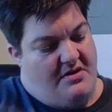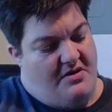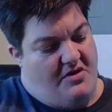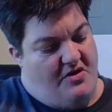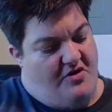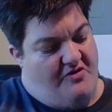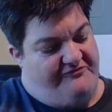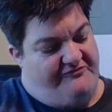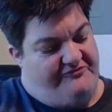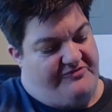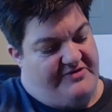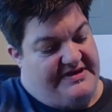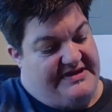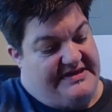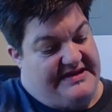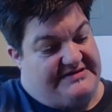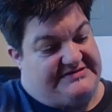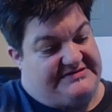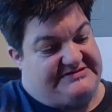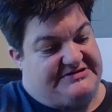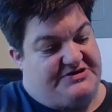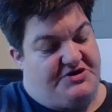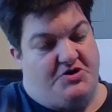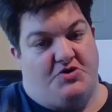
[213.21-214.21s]
hopefully
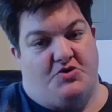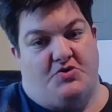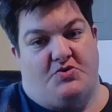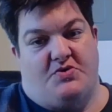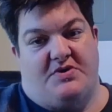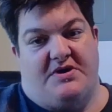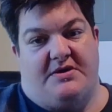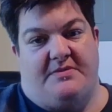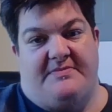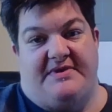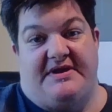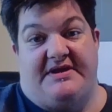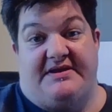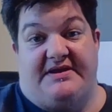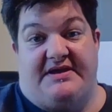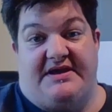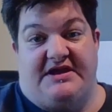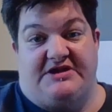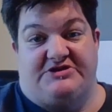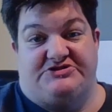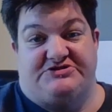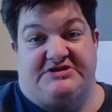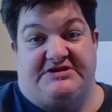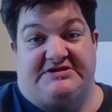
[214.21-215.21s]
that's no
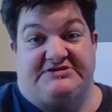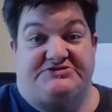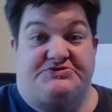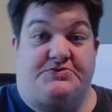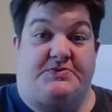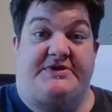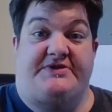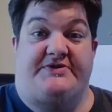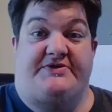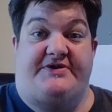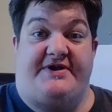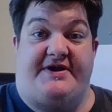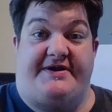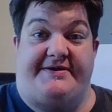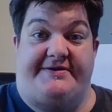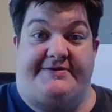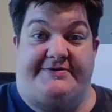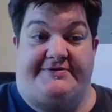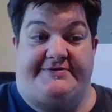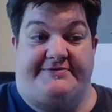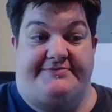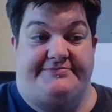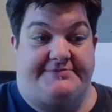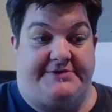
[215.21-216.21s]
indication as to whether or not
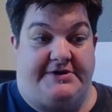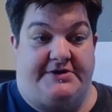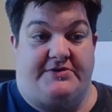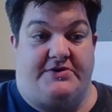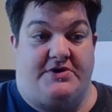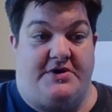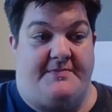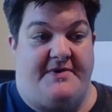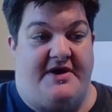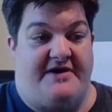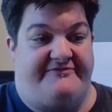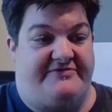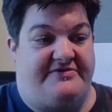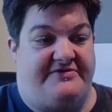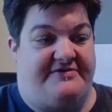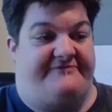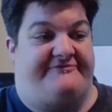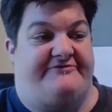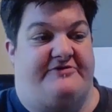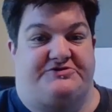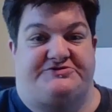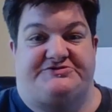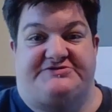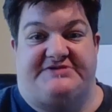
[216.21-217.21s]
it'll, you know, come off in the
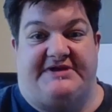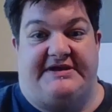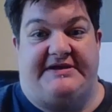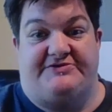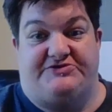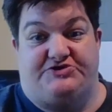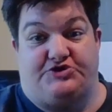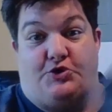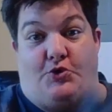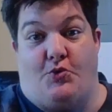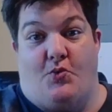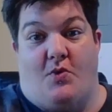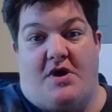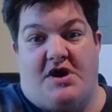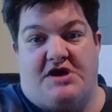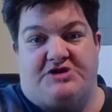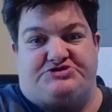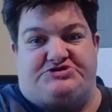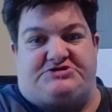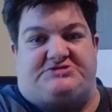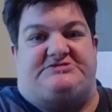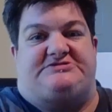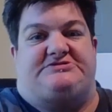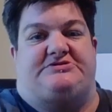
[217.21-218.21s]
first, like, two
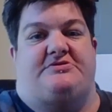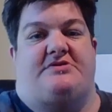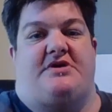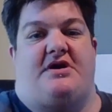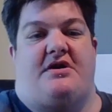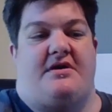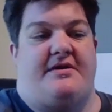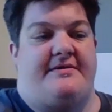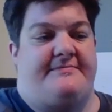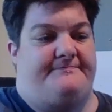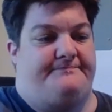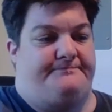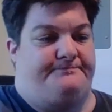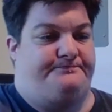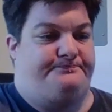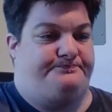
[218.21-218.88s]
washes or not.